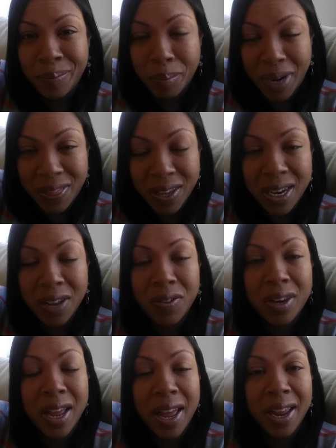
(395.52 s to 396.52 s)
But at the end of
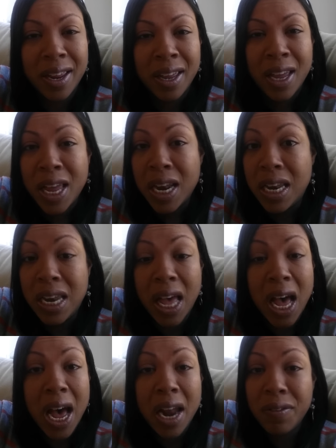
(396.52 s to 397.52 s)
the day,
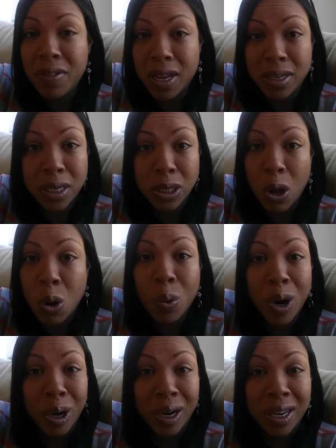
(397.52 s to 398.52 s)
none of this is going
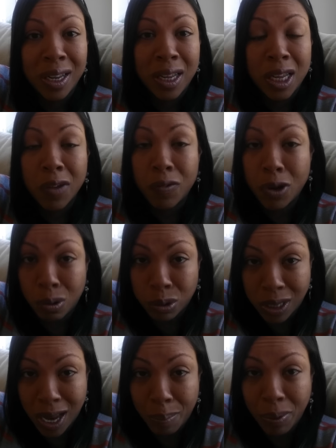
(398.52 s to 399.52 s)
to work if you don't
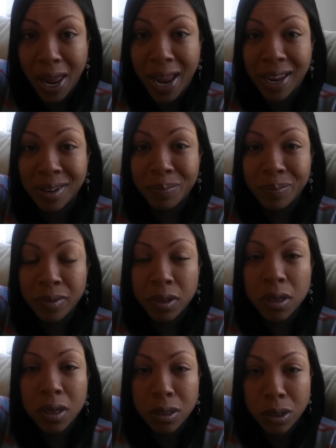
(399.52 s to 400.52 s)
stop playing
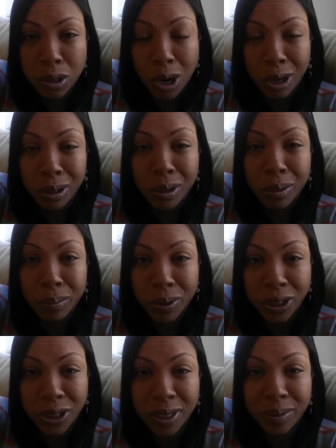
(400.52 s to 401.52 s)
and start
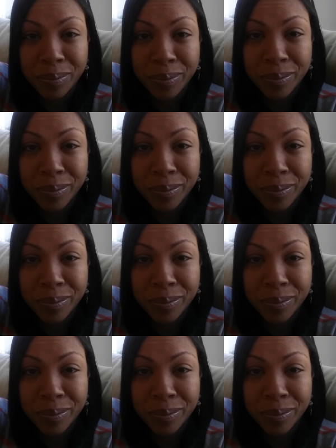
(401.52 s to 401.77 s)
pushing.